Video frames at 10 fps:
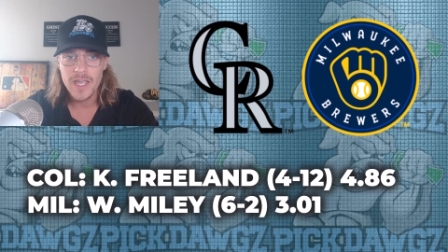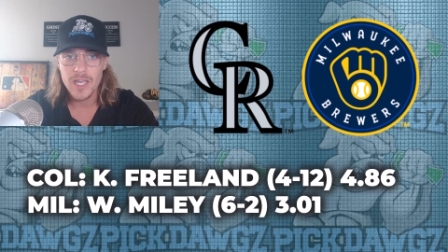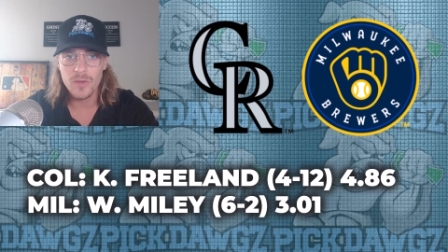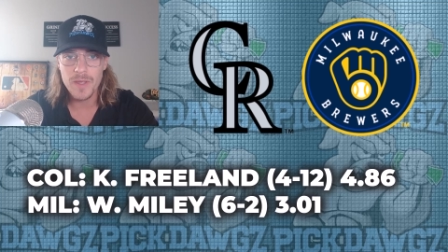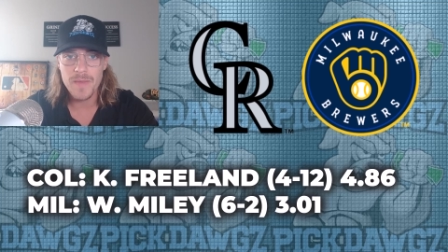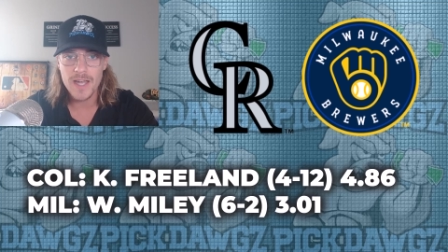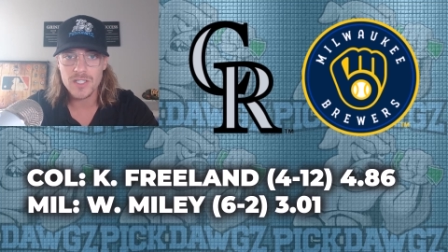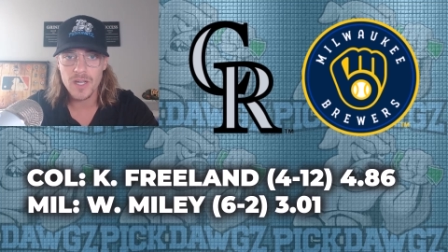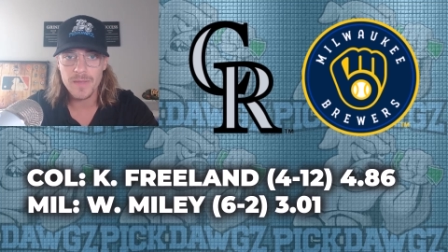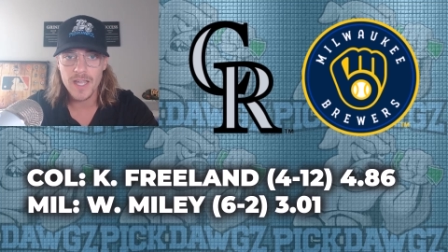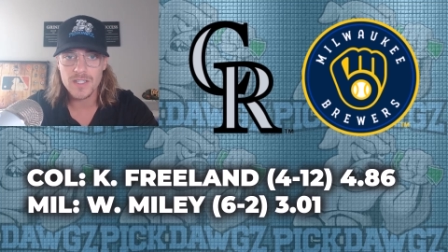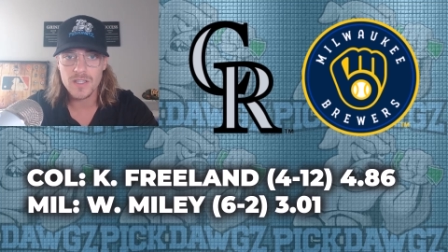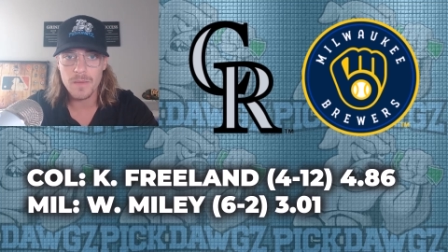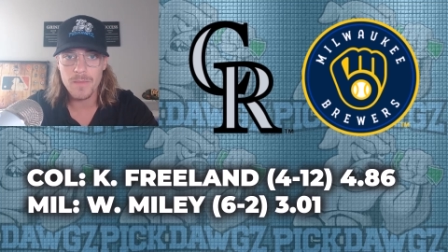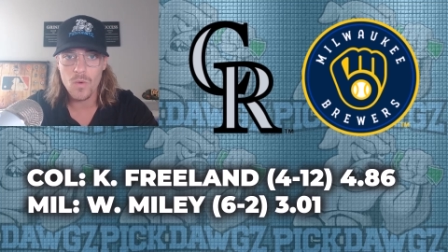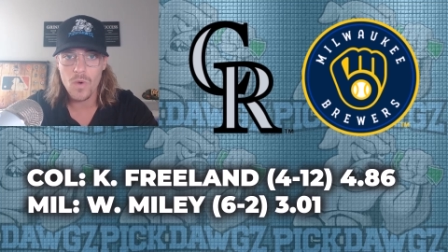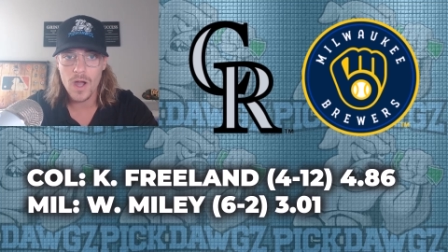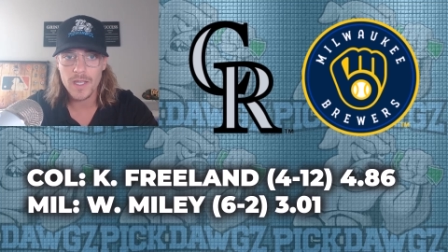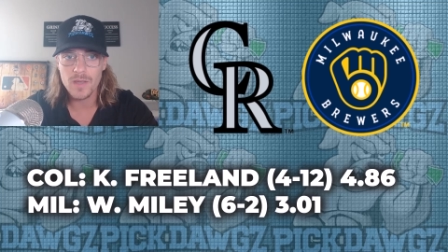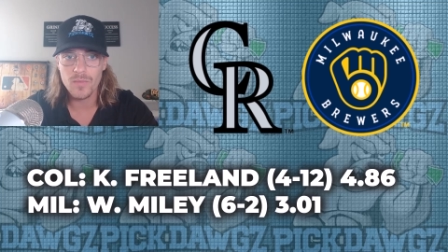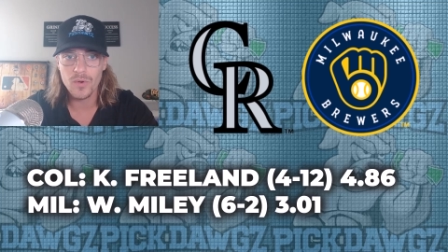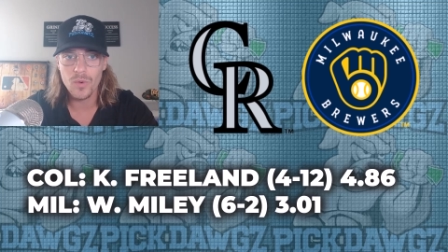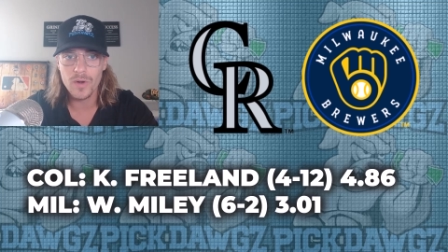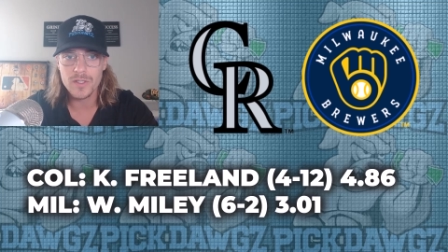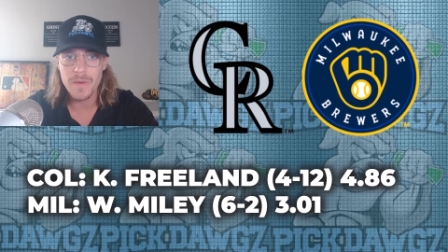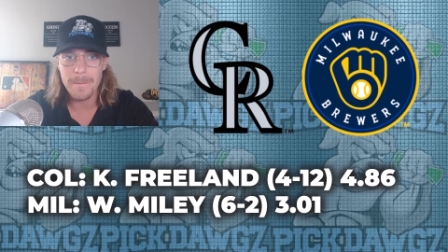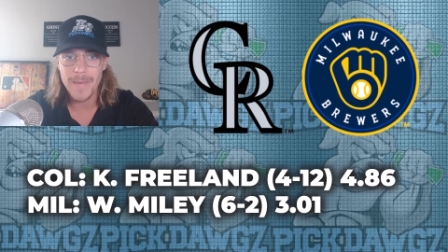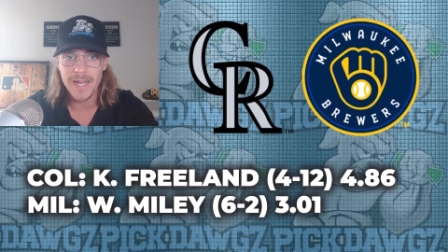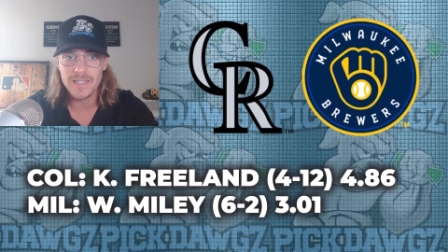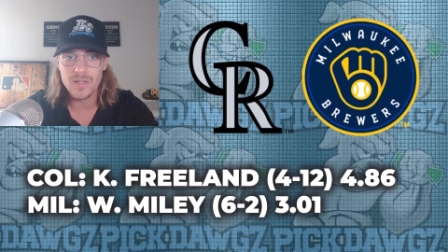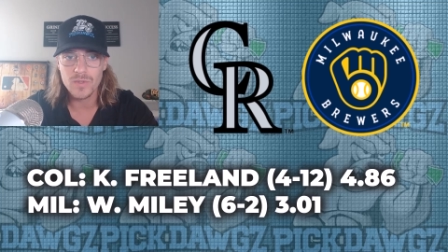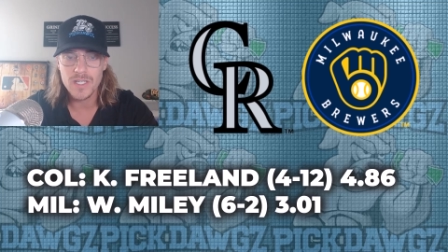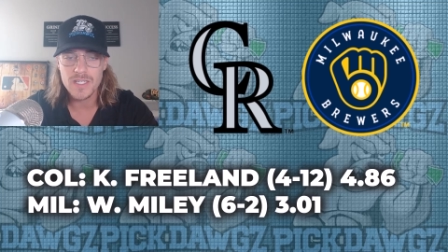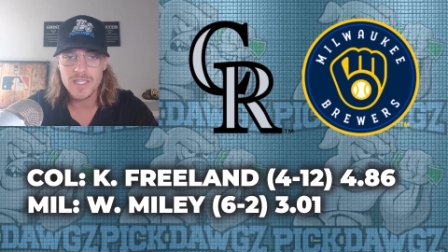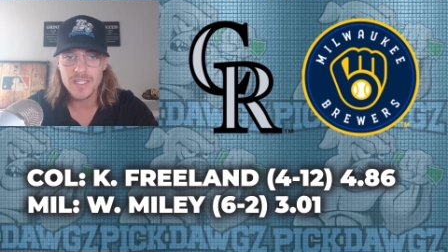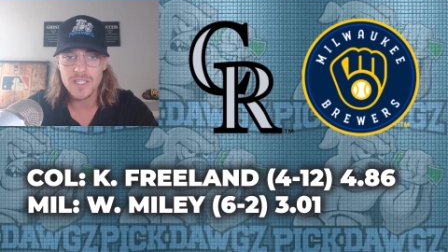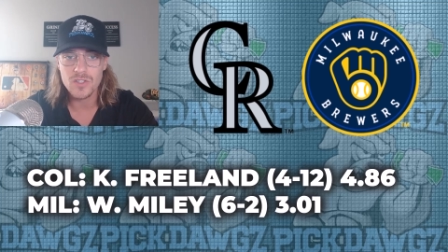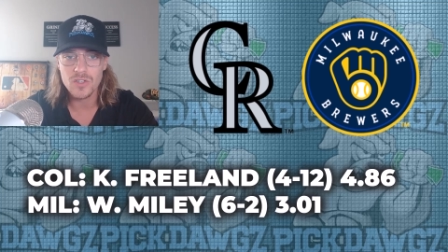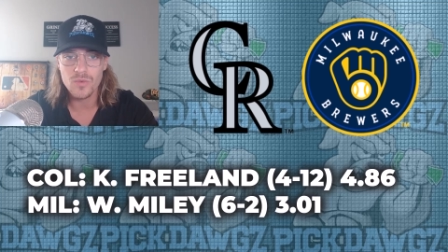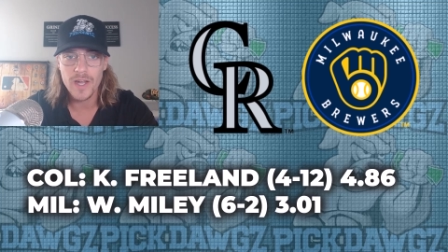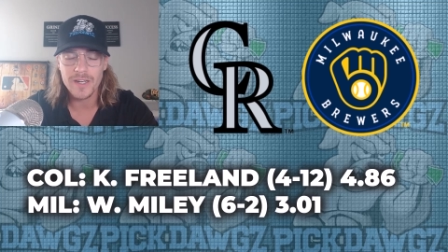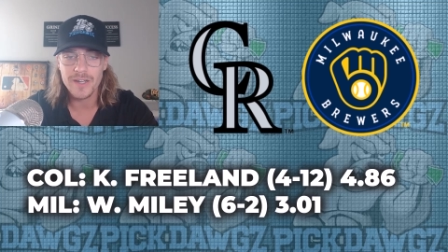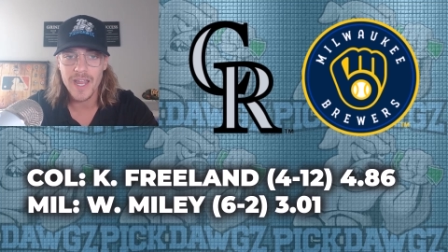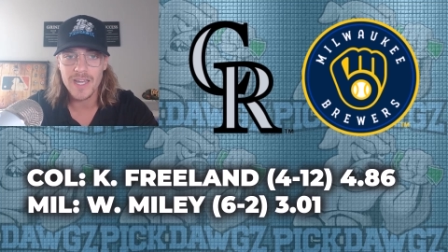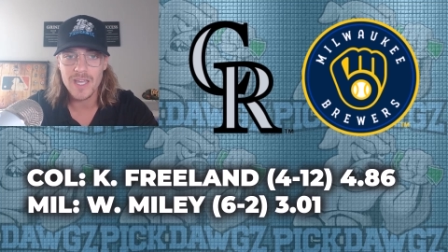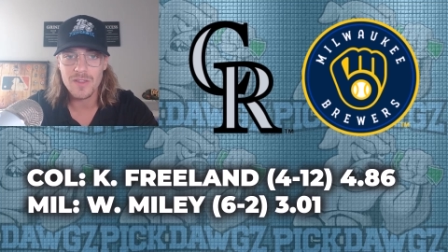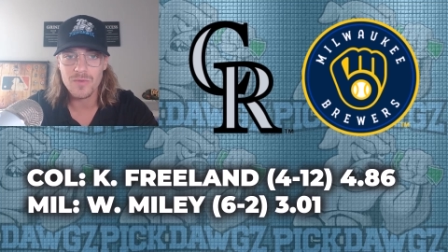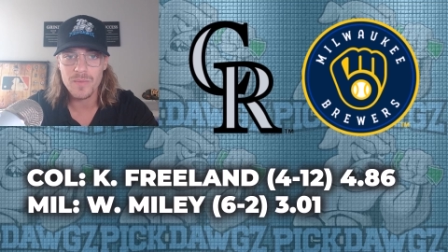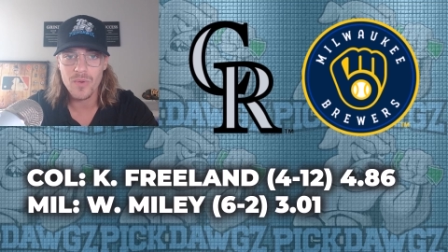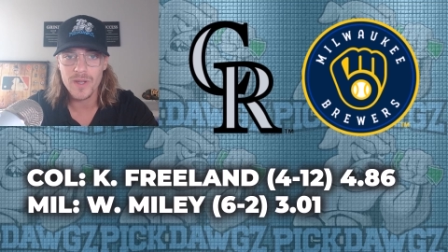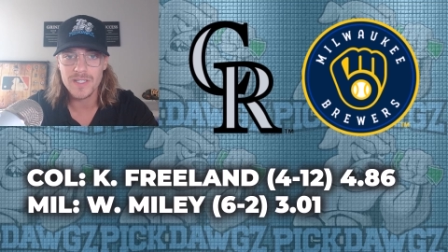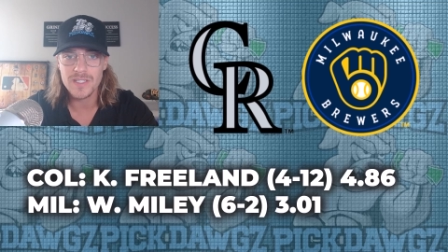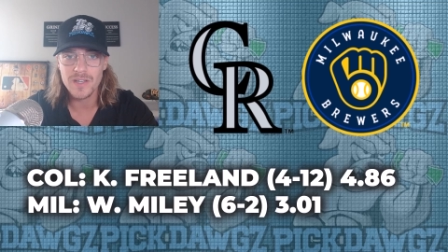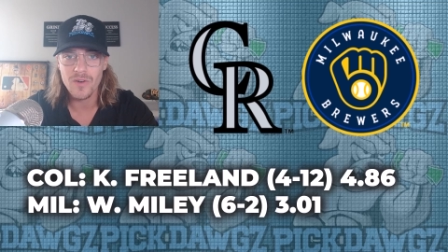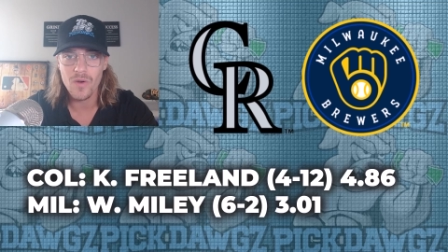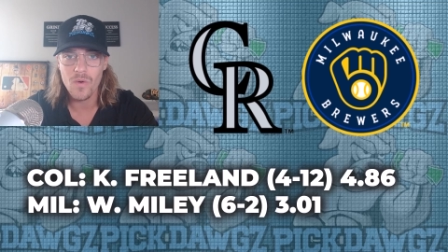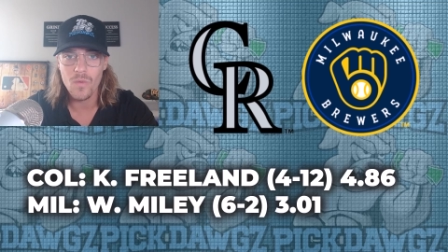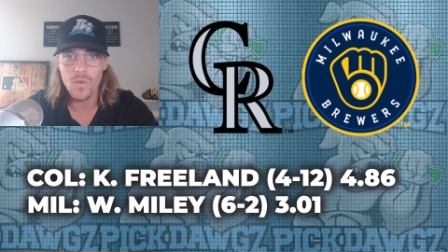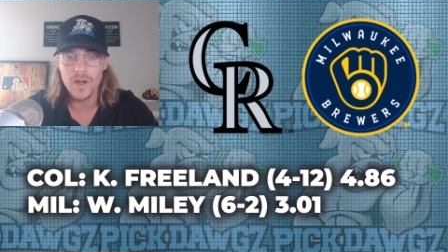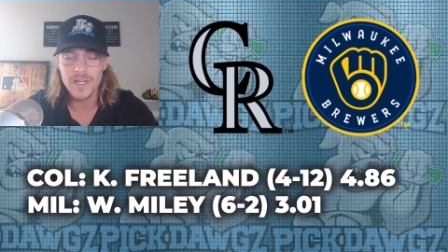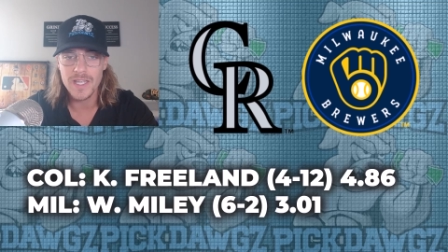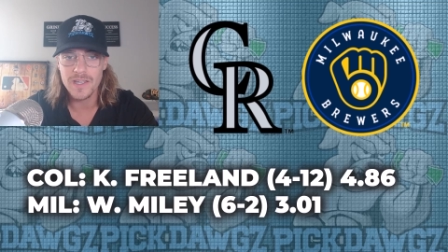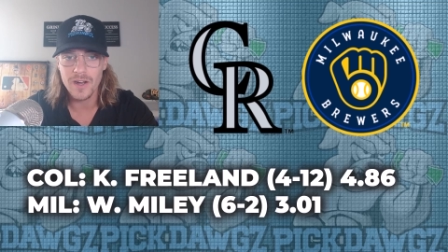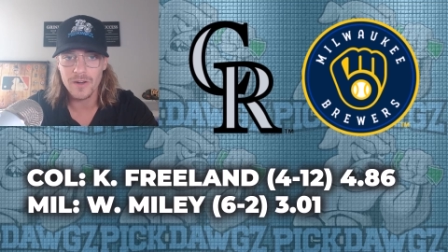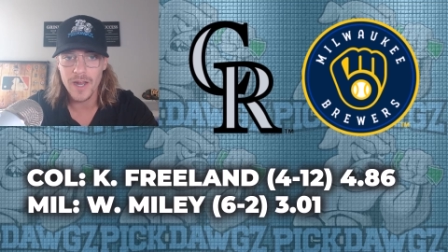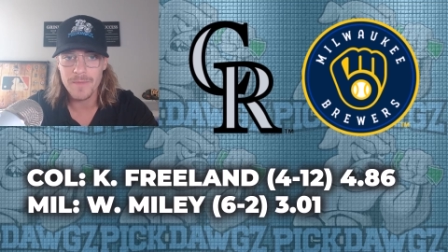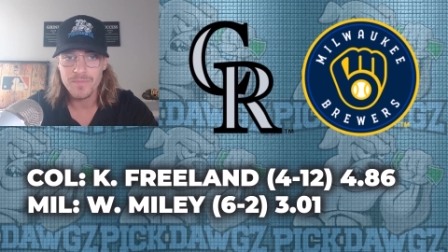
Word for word: He'll be matched up against the Milwaukee Brewers, Miley, with a six and two record and a three point oh one E R A.